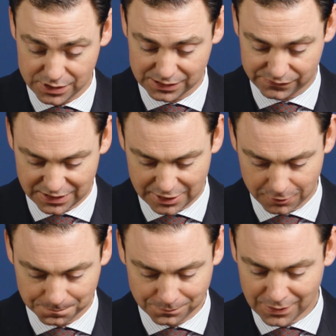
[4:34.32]
for this
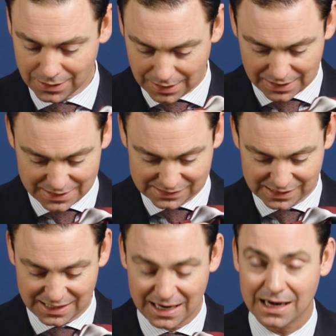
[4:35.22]
video, uh, is
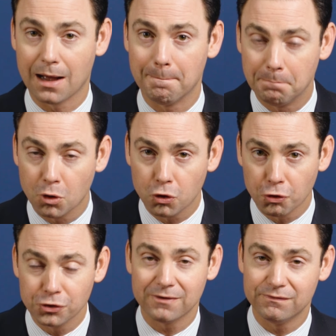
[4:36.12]
again, a
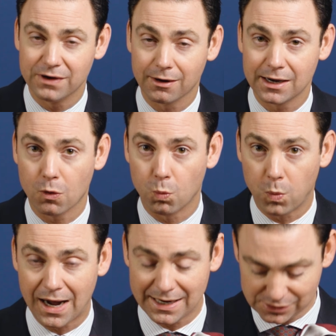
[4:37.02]
bold, very
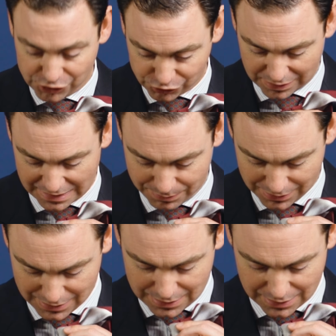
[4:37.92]
wide stripe.
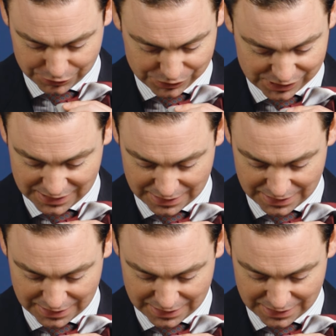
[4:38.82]
Uh, you see